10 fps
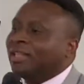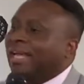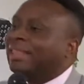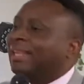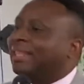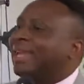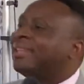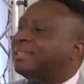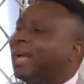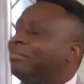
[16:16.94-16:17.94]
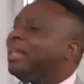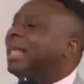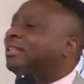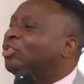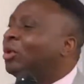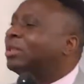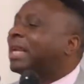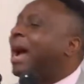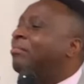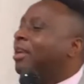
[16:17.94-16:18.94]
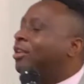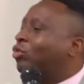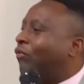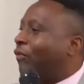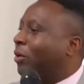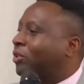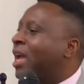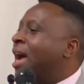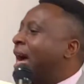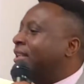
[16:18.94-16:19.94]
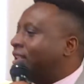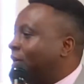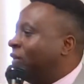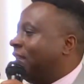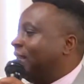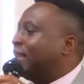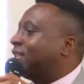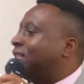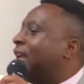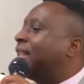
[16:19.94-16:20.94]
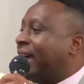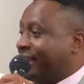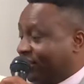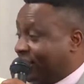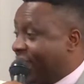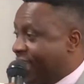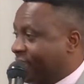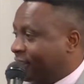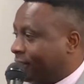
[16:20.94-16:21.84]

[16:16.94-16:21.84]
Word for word: that the testament does not come into force until the testator has died.